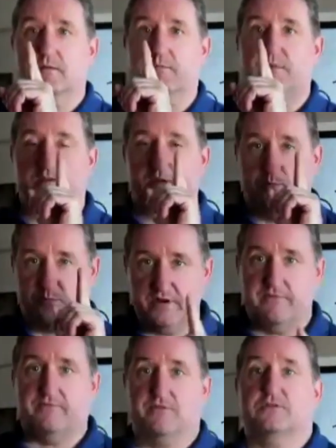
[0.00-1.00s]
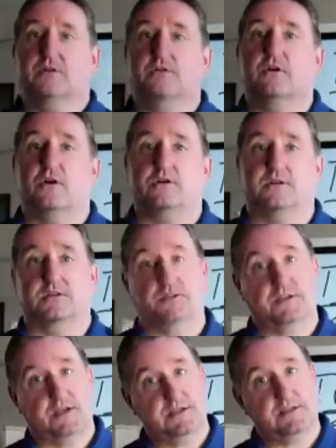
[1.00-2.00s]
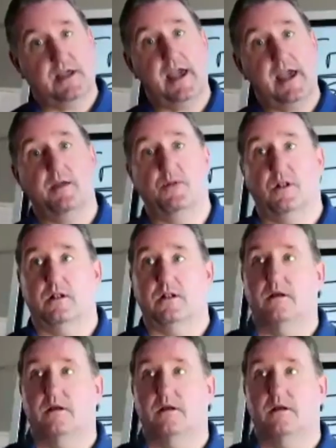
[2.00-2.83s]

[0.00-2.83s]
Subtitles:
But your prefrontal cortex is just able